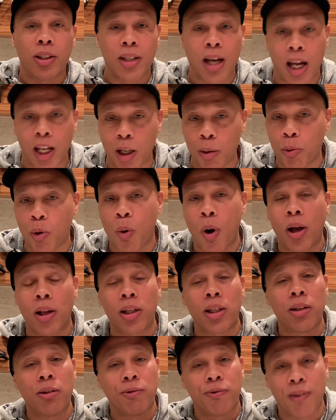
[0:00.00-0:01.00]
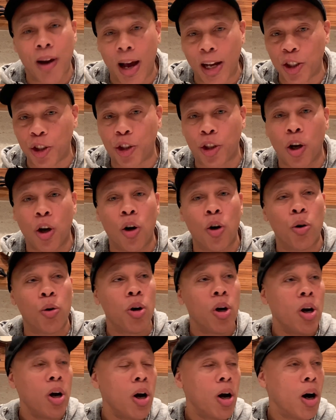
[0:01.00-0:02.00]
Talib Kweli, Fat Joe,
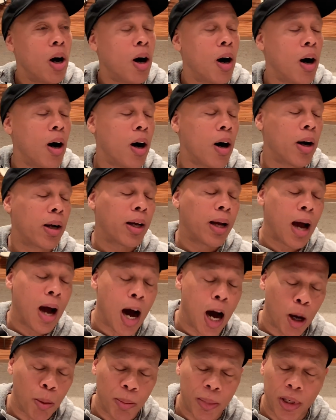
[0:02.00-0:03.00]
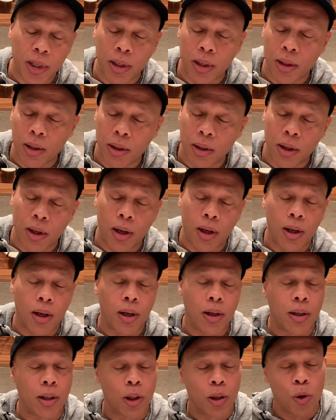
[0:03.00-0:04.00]
Common,
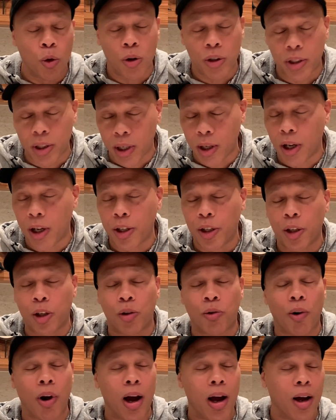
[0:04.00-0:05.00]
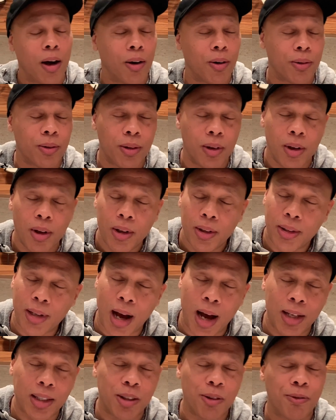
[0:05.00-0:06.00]
Lords of the Underground,
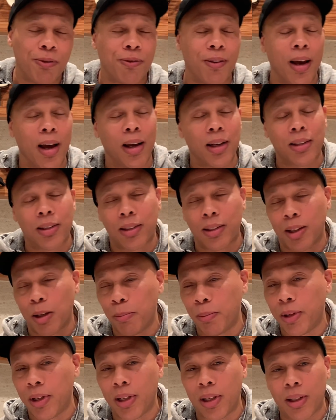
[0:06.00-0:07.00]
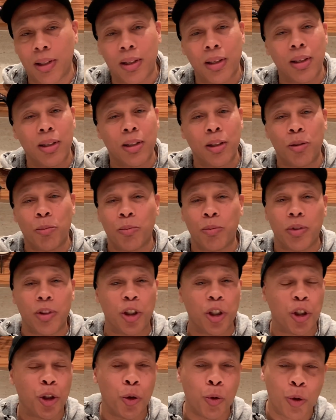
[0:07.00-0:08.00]
Das Effects, I mean,
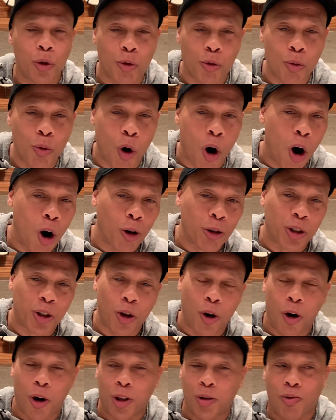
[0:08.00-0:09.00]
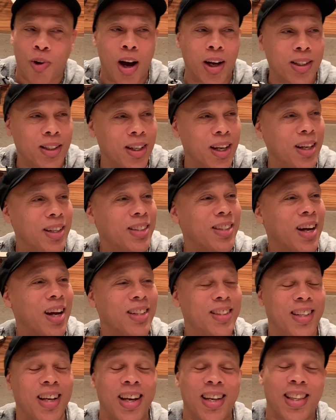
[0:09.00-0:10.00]
the Juice Crew All-Stars, Roxanne
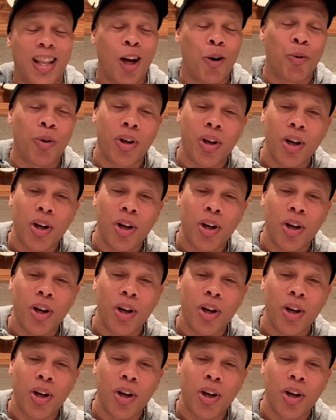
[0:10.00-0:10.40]
Shante. Like,